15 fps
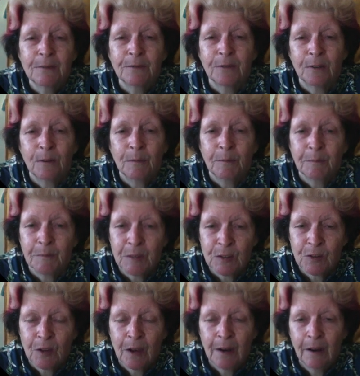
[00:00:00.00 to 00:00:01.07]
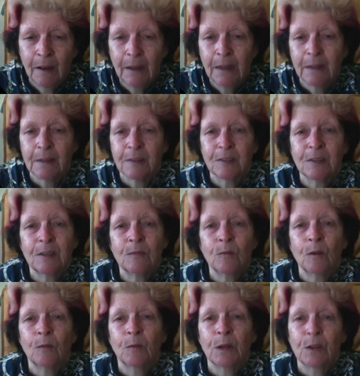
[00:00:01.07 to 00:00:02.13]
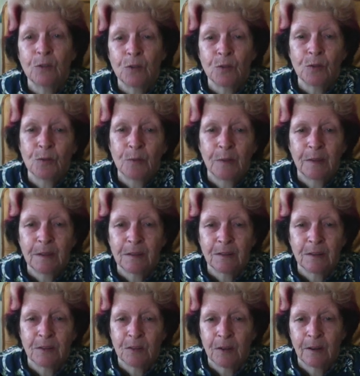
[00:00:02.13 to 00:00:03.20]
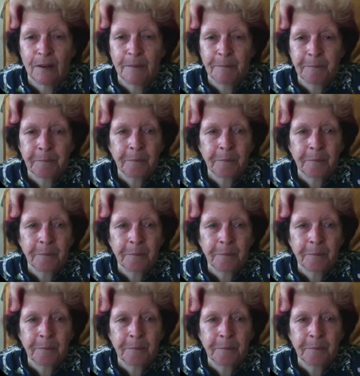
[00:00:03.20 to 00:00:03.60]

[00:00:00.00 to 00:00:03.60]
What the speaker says: from Design Eye and see what we could do with this design.